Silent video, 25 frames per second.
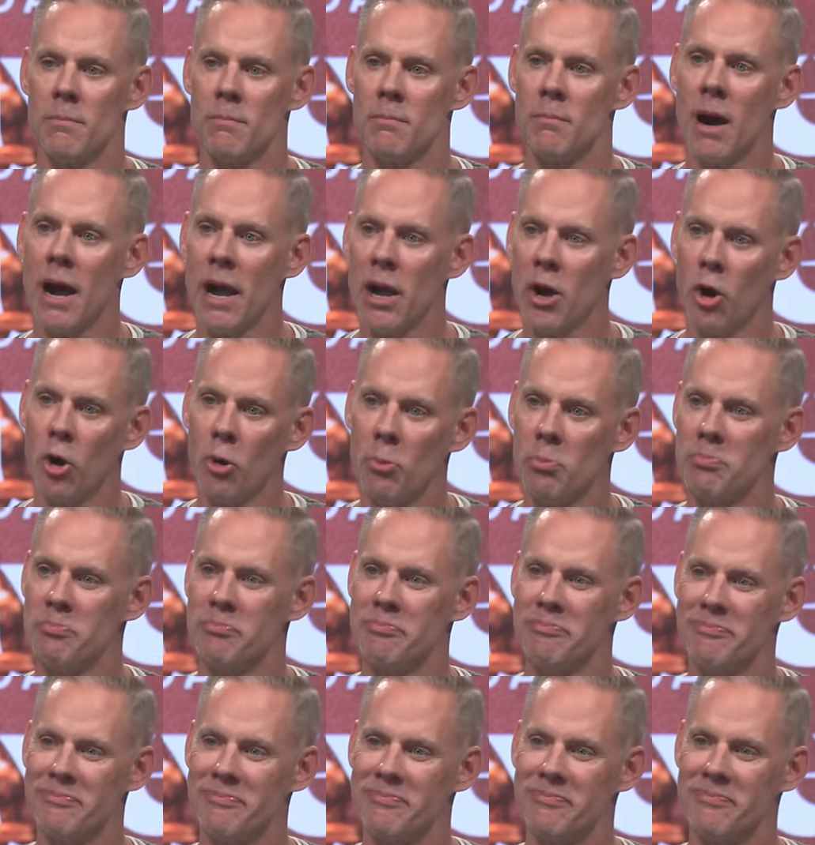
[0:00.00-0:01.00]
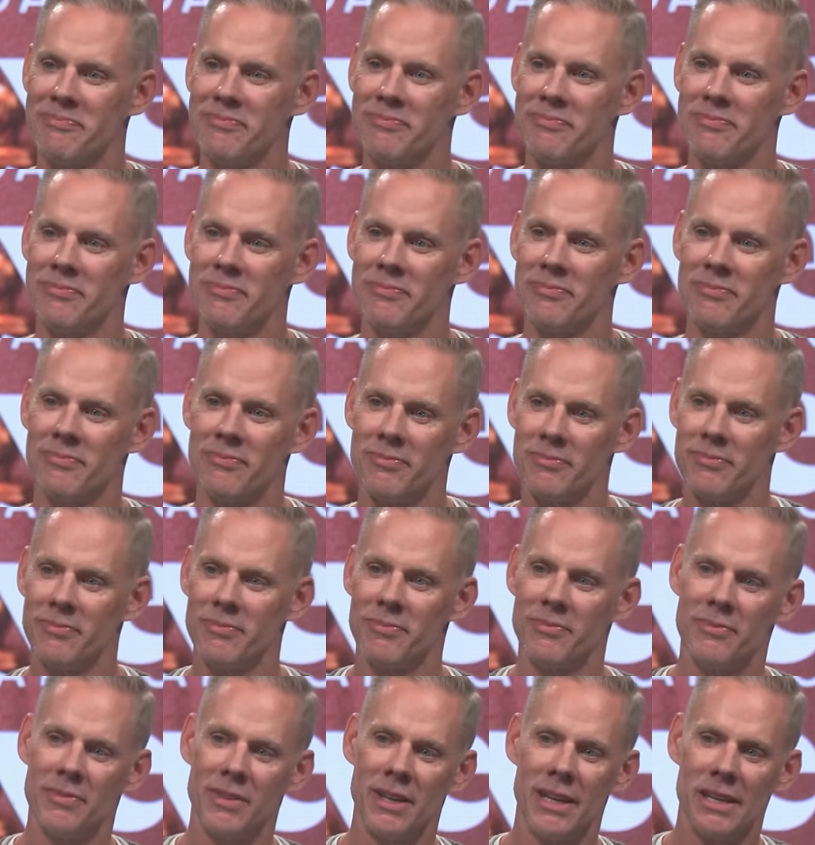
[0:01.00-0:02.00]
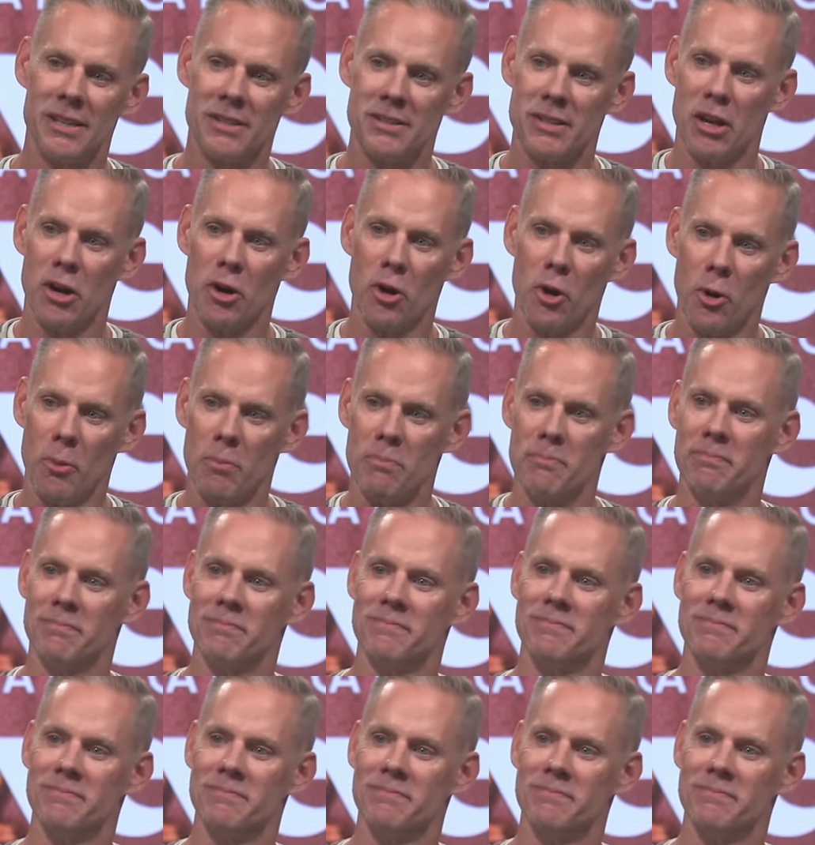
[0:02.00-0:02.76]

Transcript: My home is their home,